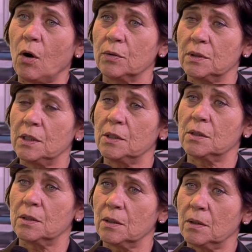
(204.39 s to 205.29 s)
on
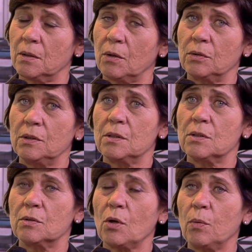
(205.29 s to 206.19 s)

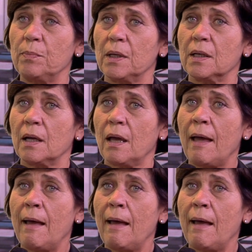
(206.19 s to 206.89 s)
this topic.